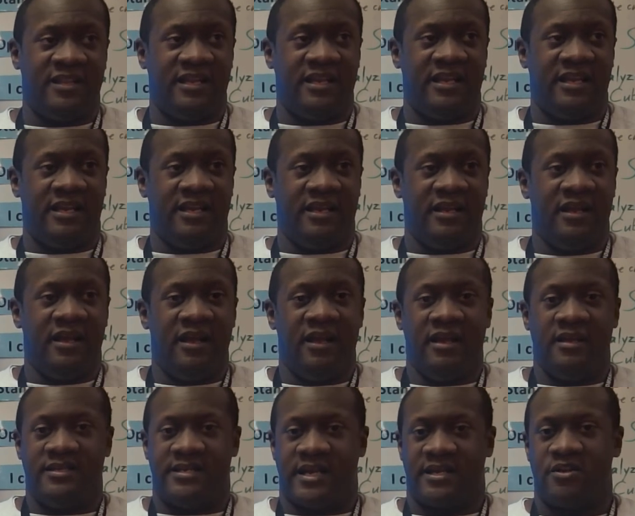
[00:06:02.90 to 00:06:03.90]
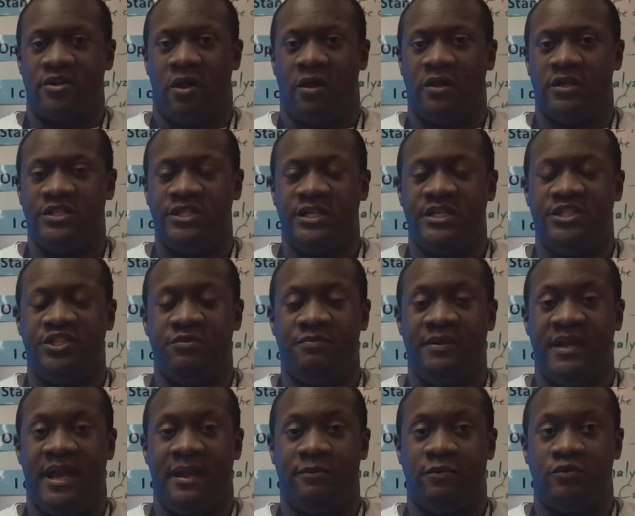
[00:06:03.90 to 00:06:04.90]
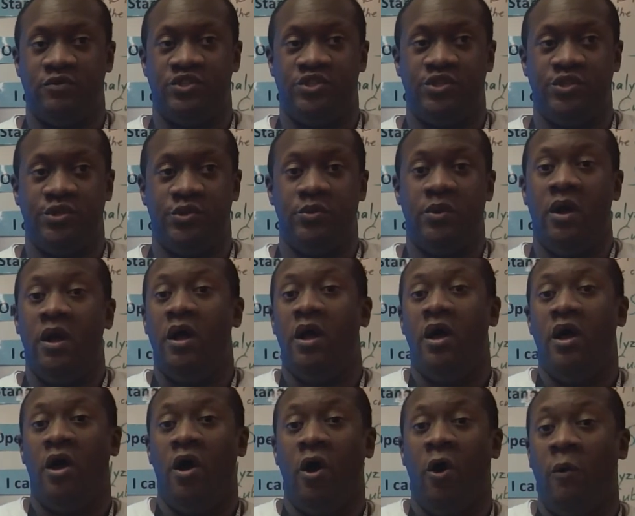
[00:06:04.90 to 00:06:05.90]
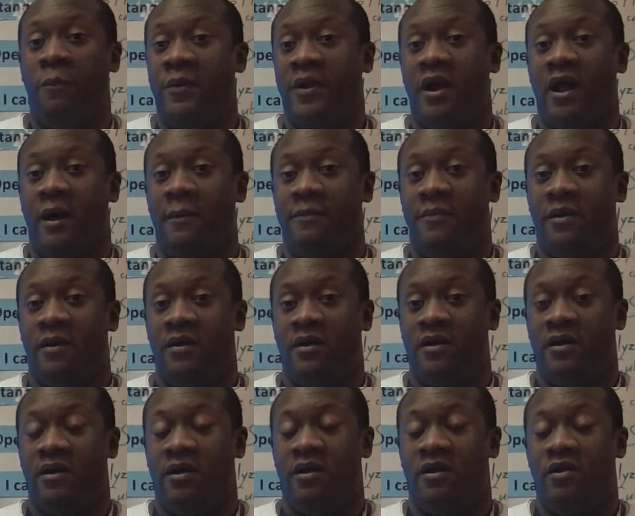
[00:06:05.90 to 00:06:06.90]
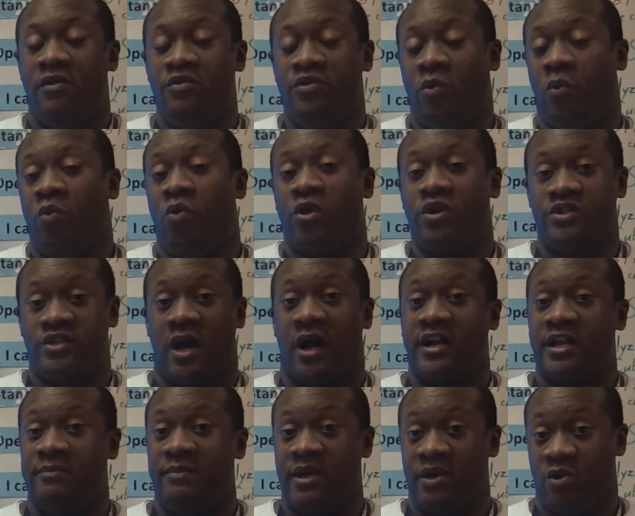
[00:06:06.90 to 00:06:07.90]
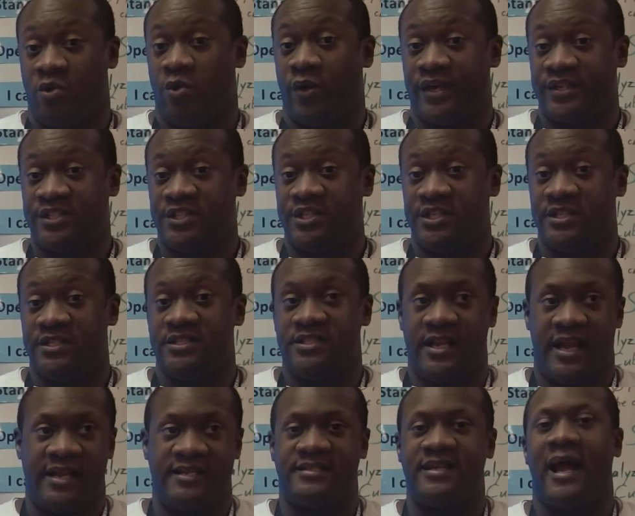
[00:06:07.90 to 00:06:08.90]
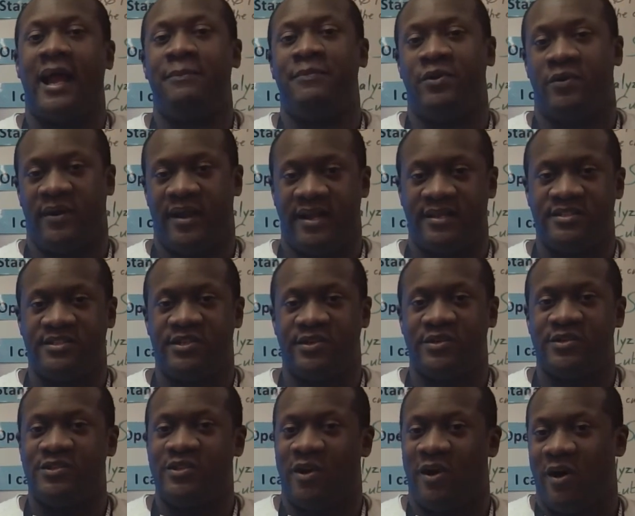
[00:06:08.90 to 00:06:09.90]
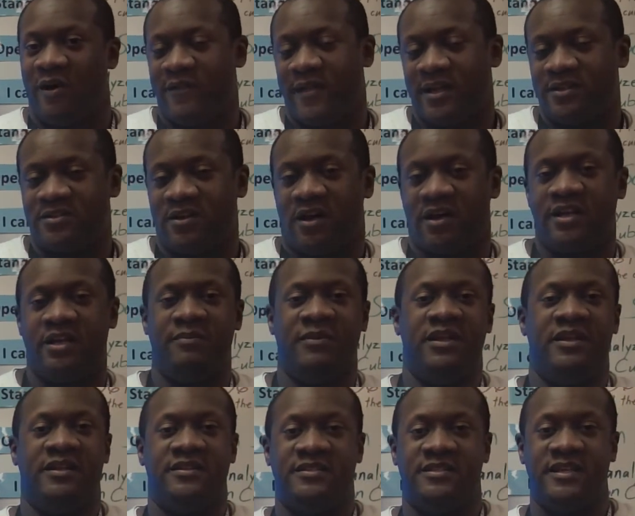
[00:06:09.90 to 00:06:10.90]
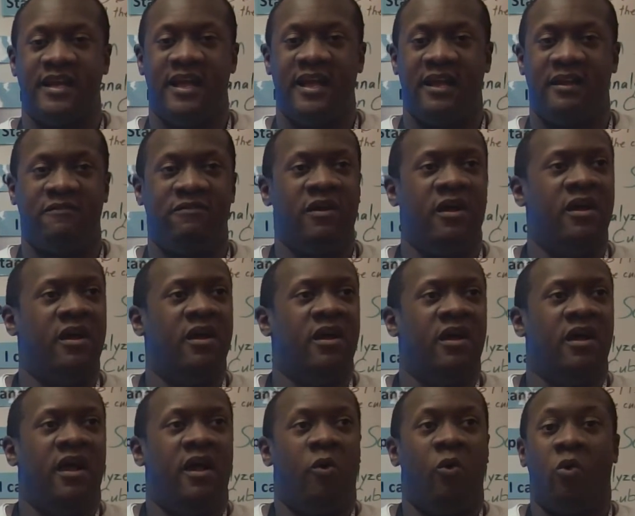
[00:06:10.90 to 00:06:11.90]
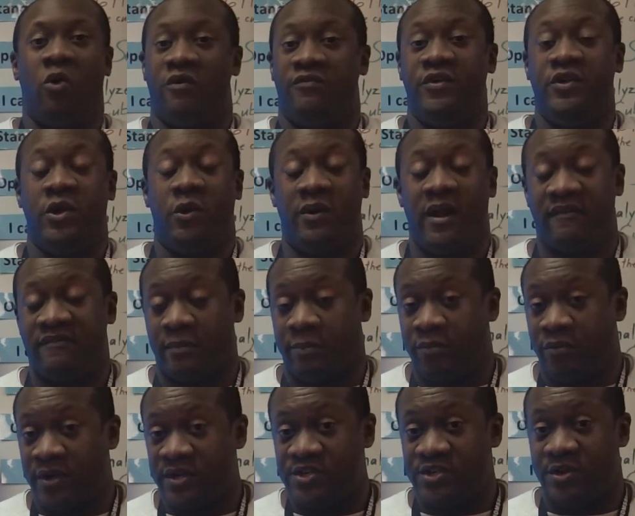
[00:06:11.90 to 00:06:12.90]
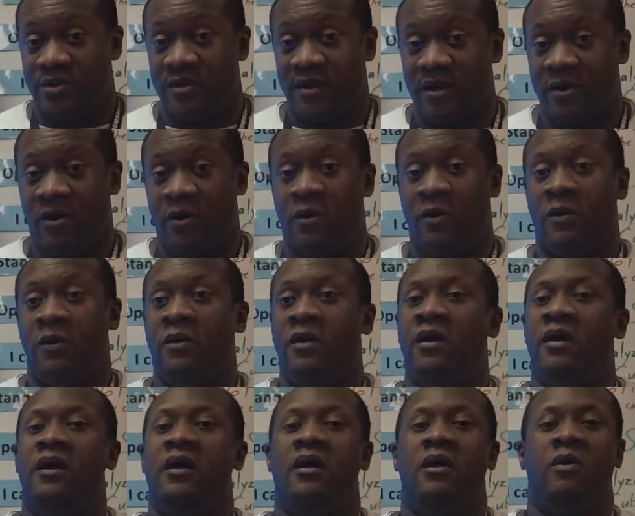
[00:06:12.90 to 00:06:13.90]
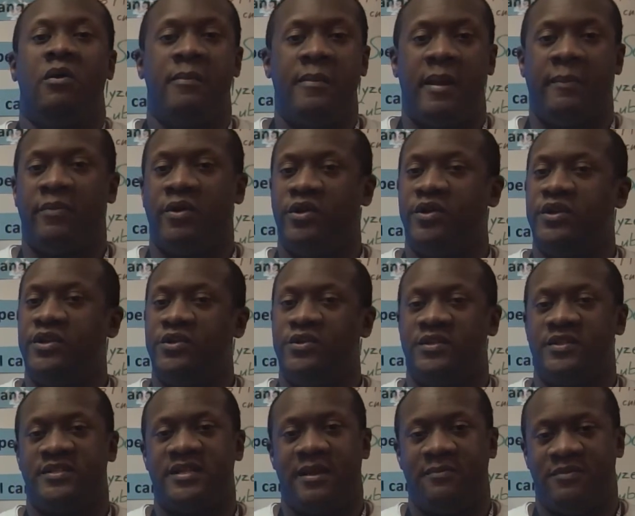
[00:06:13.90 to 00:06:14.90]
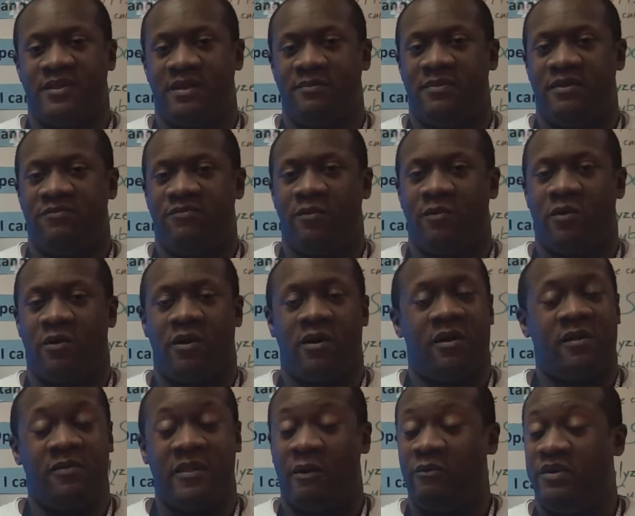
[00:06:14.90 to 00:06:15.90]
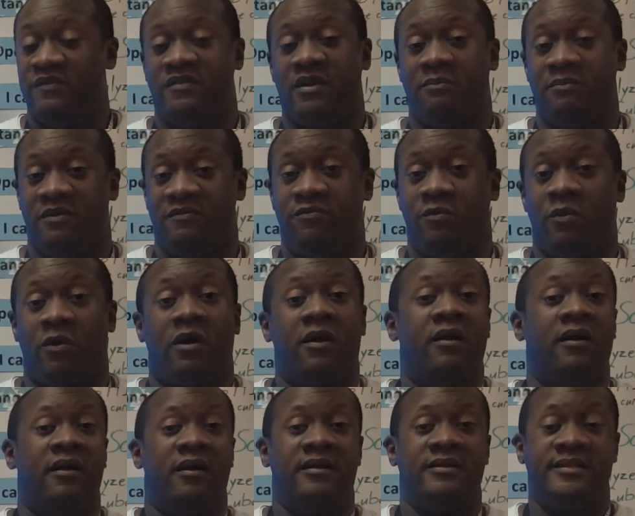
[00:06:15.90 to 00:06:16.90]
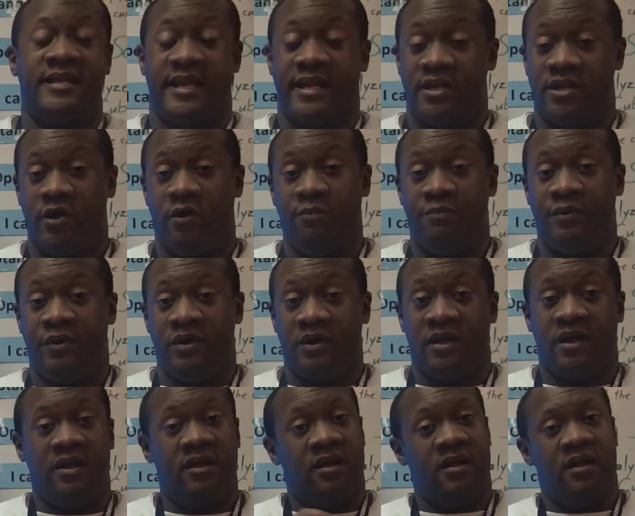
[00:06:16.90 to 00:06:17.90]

the technology to be able to open up the Word document questions and type your answers on that document and save, or if you don't have a printer at all, remember you can do the same thing before that we've done before take a notebook,